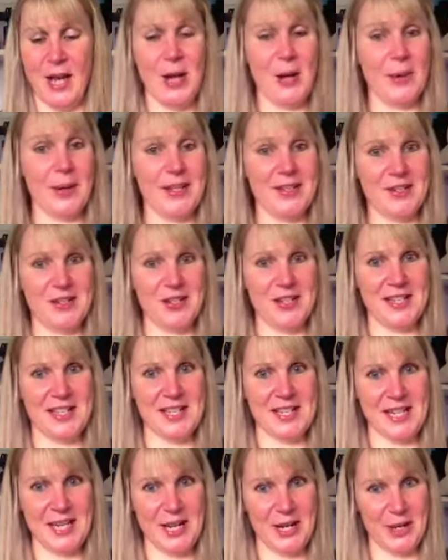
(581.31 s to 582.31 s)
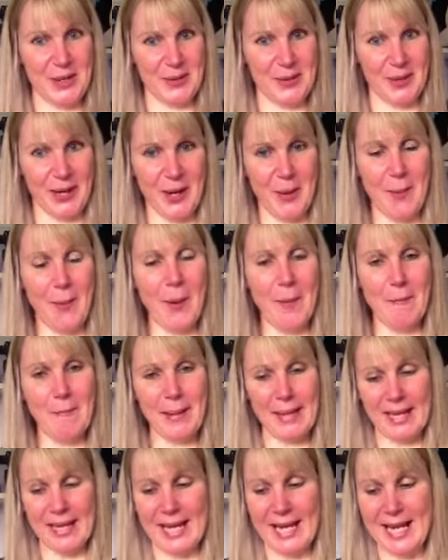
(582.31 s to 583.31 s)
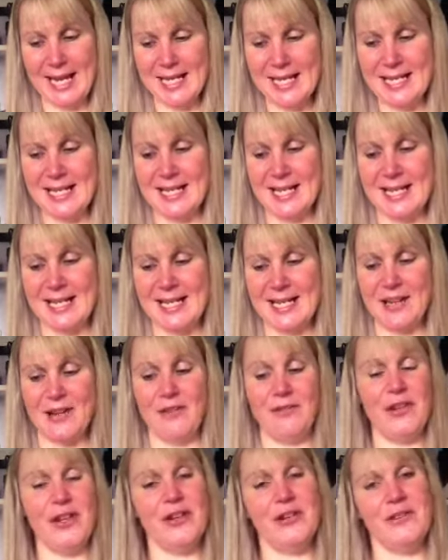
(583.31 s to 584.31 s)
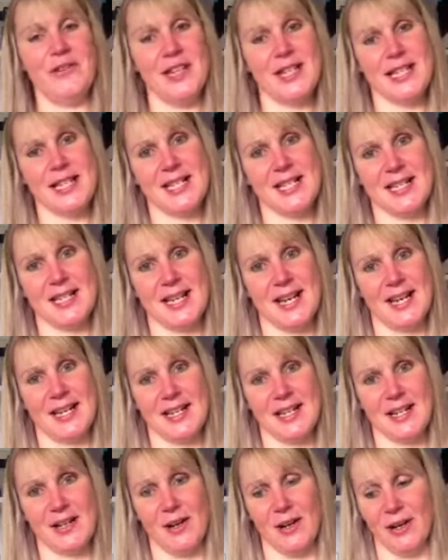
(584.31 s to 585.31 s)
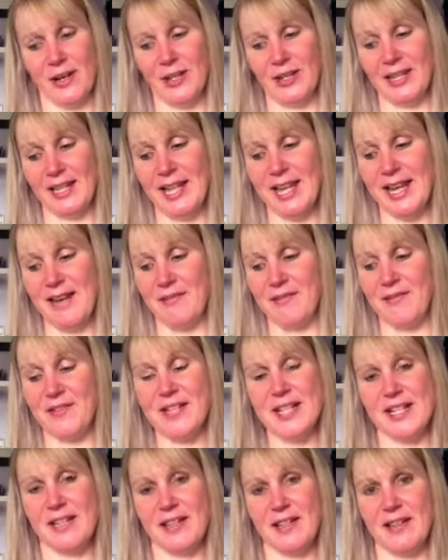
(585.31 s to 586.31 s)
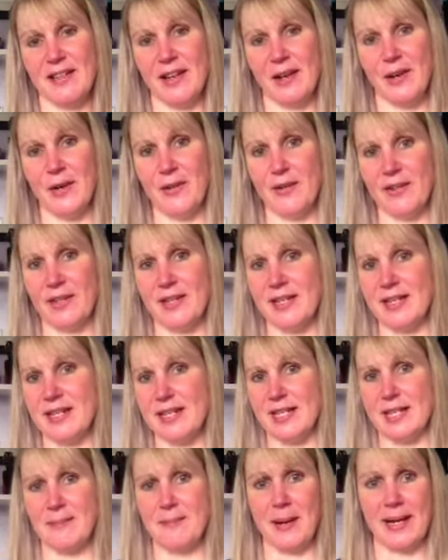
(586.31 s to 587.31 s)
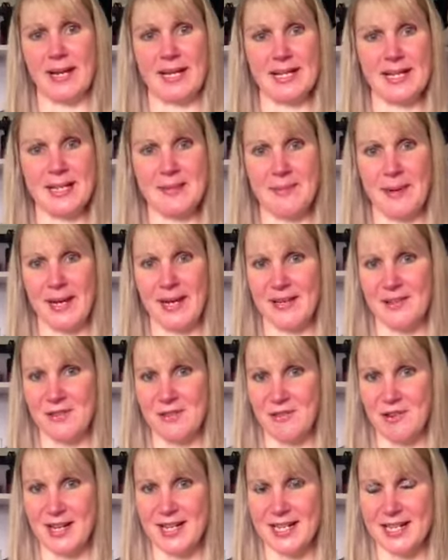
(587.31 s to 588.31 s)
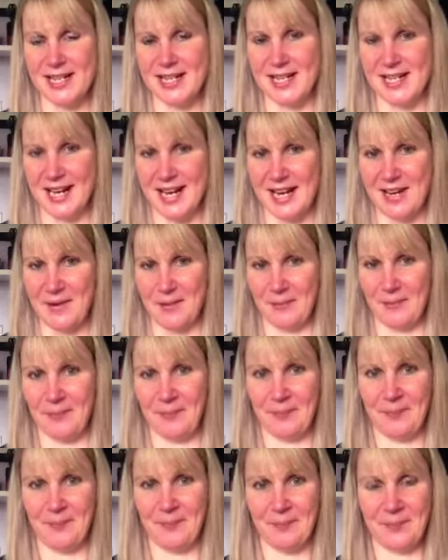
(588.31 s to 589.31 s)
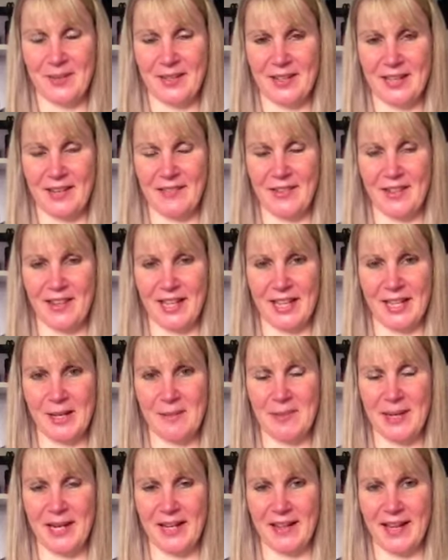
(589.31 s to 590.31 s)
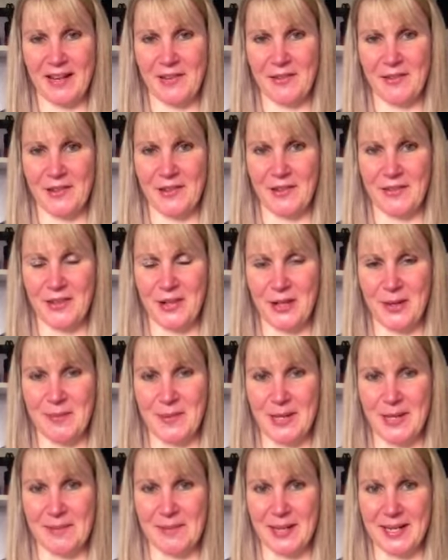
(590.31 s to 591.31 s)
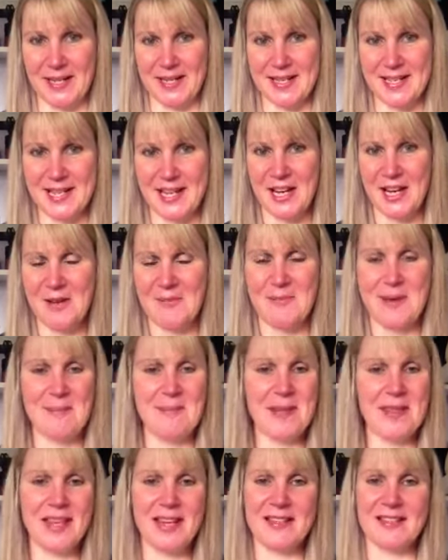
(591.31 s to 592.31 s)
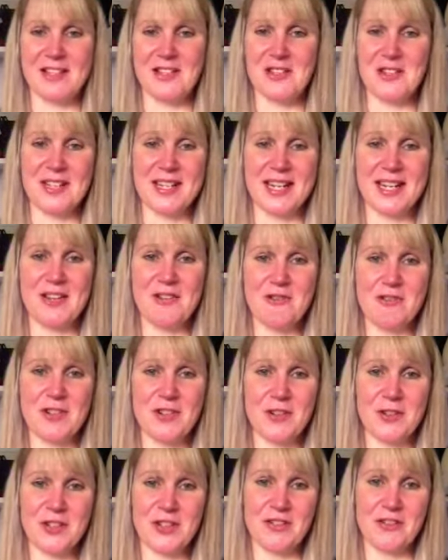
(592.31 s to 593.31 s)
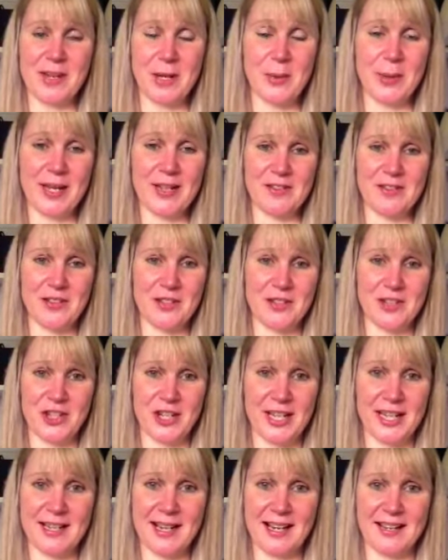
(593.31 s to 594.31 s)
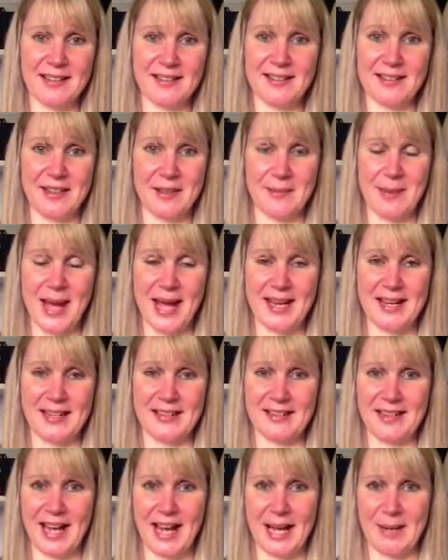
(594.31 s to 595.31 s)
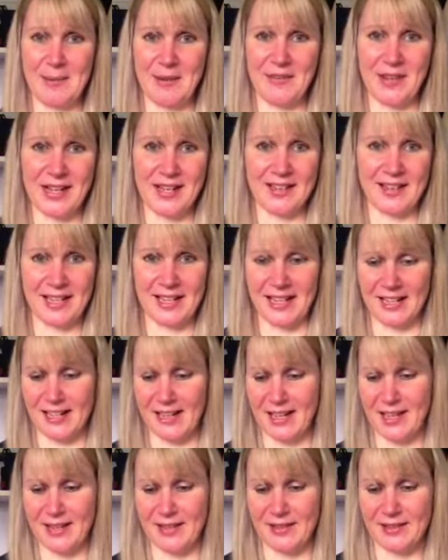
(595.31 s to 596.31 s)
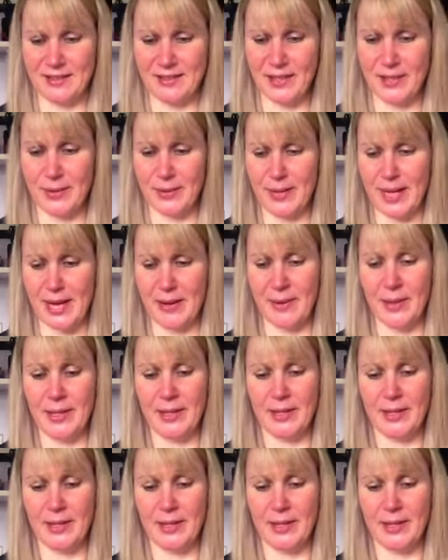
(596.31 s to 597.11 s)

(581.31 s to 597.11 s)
Question two, what places have you visited or lived that others might be interested in? So have a think about that for a few moments. Remember, these are just introductory questions. You can add to them at any time if anything occurs to you.